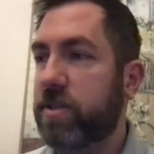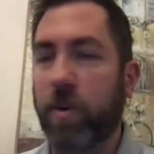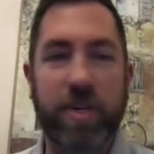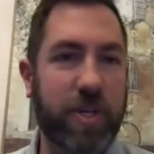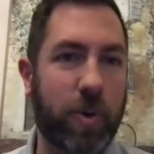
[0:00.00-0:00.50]
it's
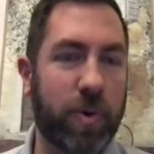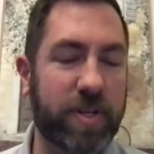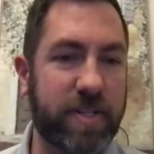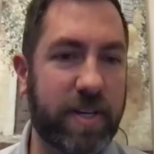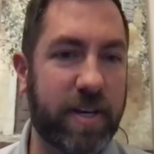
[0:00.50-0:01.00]
always cool to
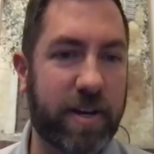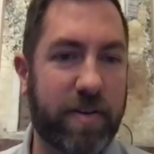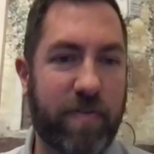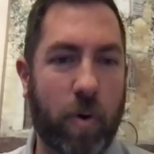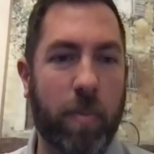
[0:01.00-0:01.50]
see
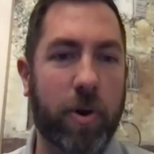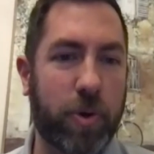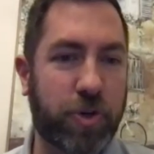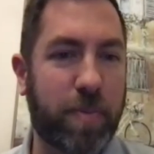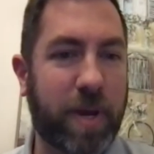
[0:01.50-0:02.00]
a former
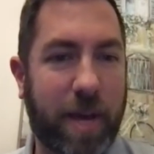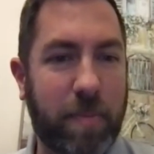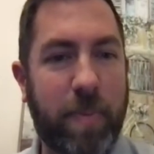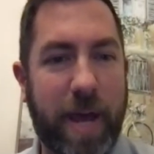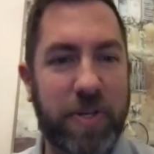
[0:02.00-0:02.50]
Hoosier become
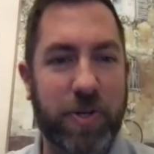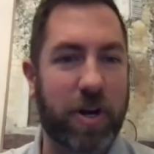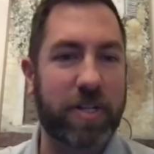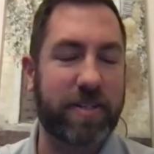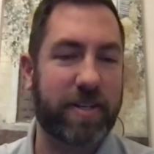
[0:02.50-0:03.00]
a Pacer.
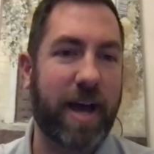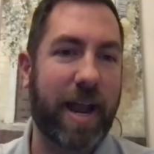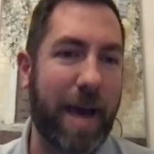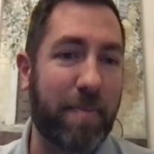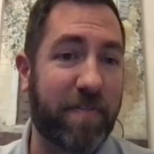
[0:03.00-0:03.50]
It's
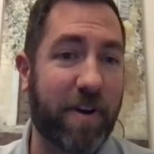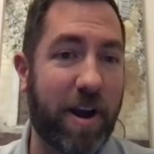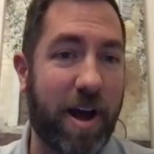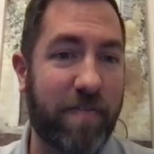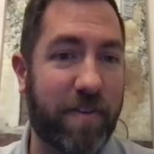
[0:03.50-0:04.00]
not happened very
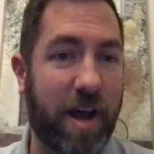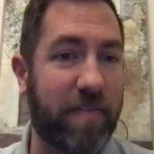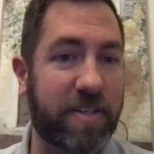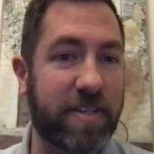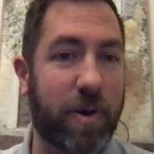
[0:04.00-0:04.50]
often. Obviously,